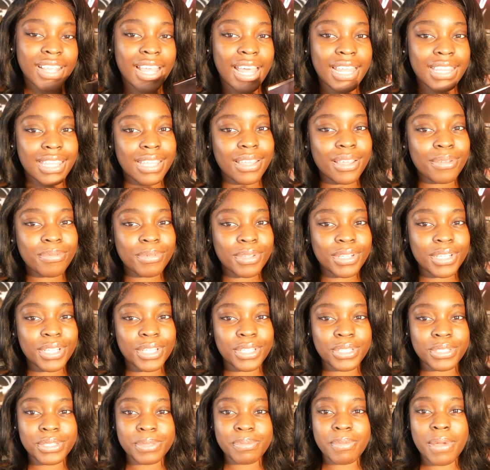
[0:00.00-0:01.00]
I think I'm going to
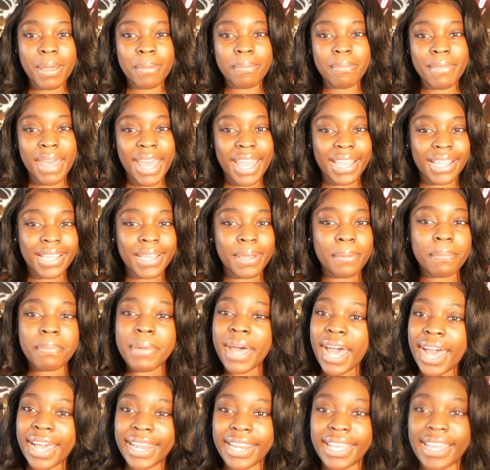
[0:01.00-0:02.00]
use my MAC
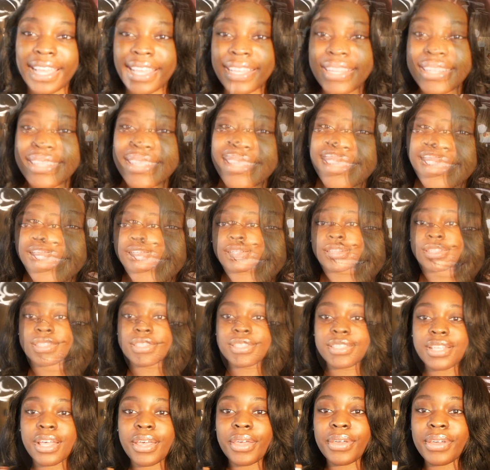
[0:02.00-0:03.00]
palette.
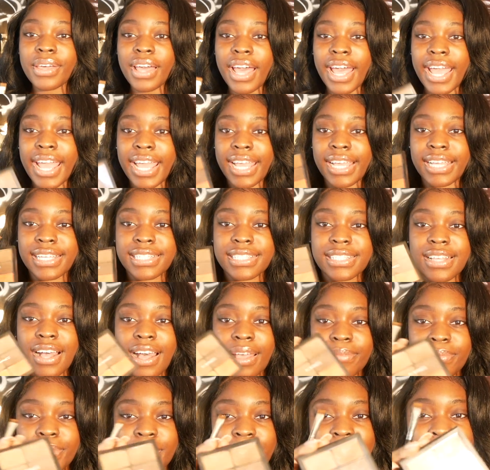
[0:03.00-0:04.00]
So guys,
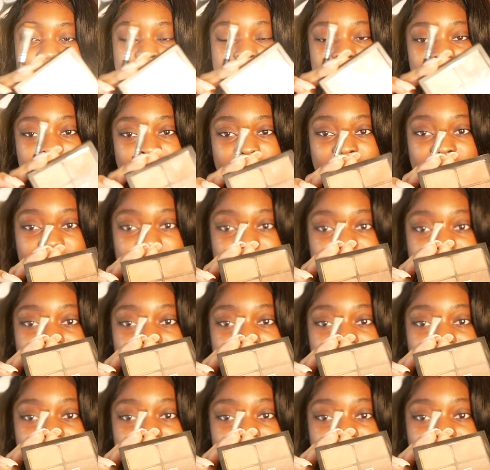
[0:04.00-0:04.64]
I'm using